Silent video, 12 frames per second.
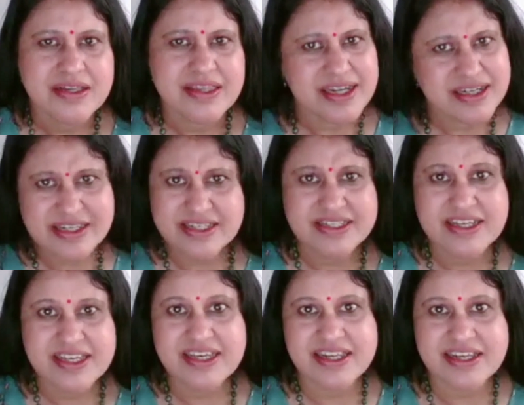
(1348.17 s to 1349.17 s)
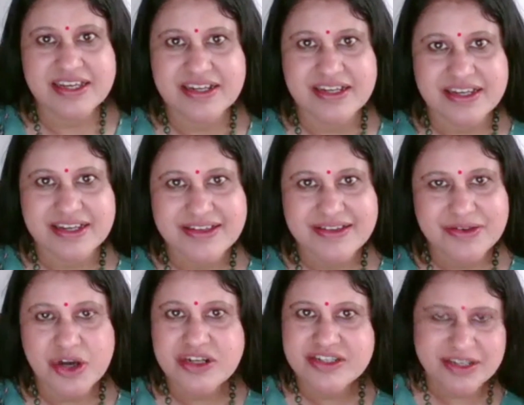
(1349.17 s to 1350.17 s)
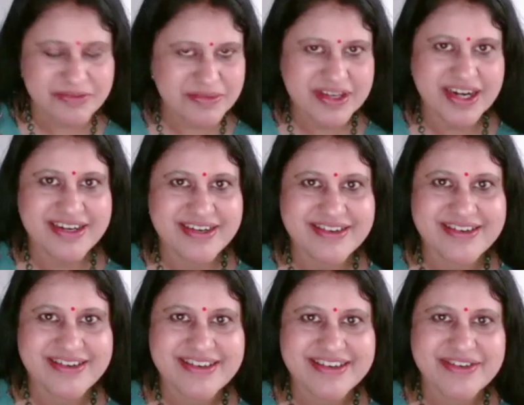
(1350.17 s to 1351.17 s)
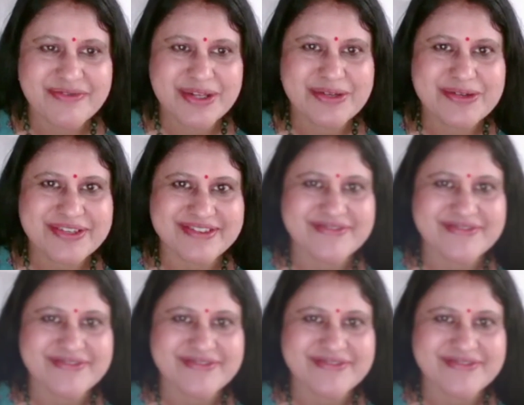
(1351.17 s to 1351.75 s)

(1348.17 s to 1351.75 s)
that is the key really, not some grand revolution.